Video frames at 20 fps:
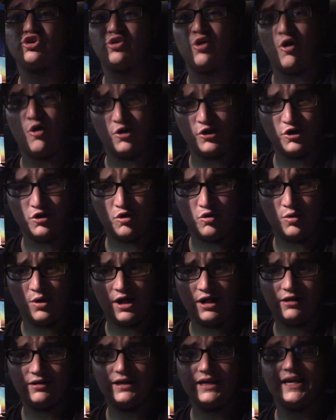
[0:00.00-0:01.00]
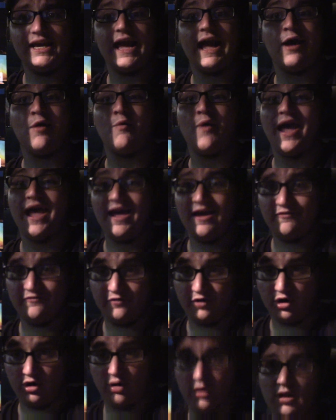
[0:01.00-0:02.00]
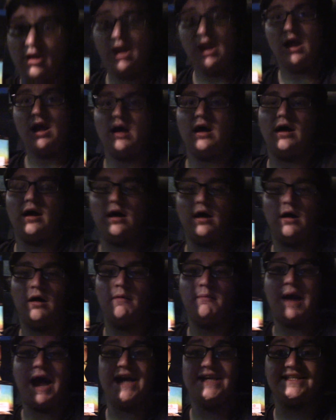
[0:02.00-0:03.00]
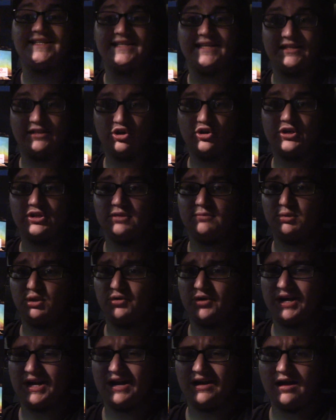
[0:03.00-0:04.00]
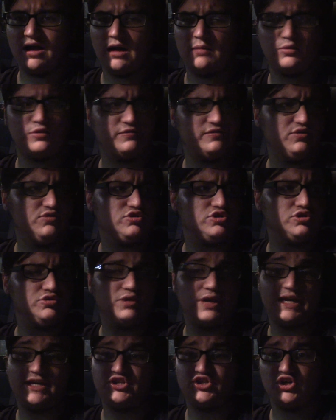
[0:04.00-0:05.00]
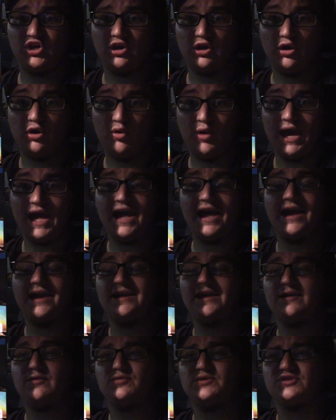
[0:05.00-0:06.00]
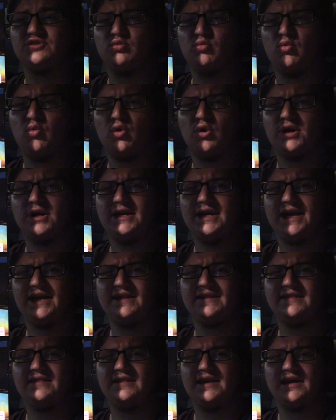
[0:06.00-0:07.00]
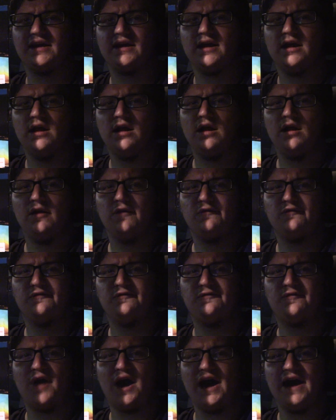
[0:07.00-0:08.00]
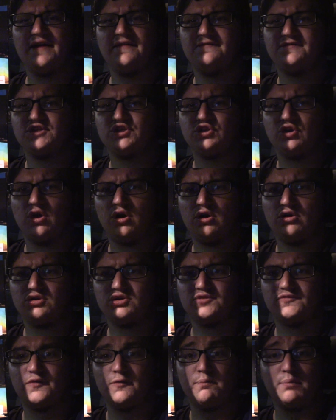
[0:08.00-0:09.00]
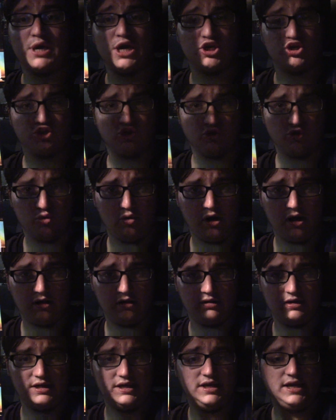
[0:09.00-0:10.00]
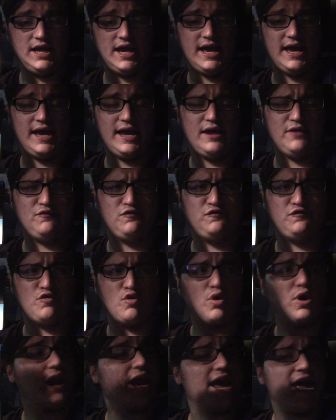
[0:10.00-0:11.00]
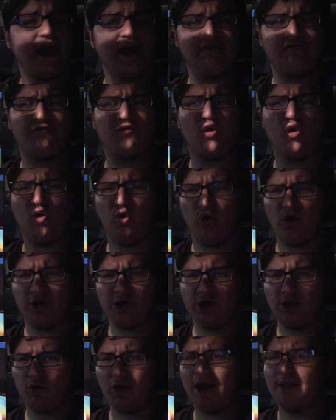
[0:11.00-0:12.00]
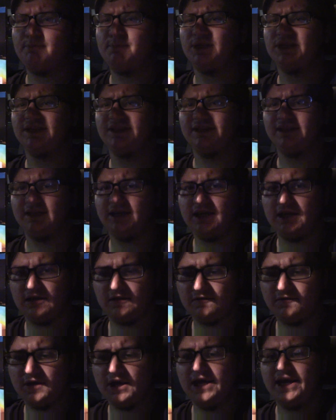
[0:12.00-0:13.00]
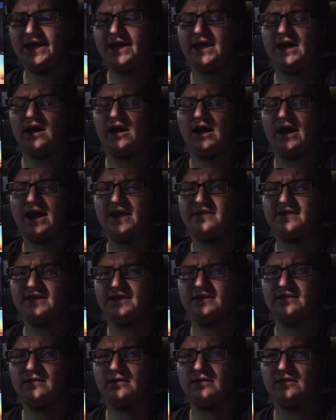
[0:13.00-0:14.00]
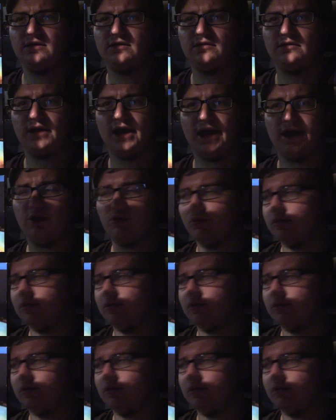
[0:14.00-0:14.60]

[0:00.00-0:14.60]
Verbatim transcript: and audio quality. However, um, I did look at the Blu-ray.com review two days ago, and it was awarded, I think, five stars for picture quality and four and a half for audio, I believe. Uh, I think the guy who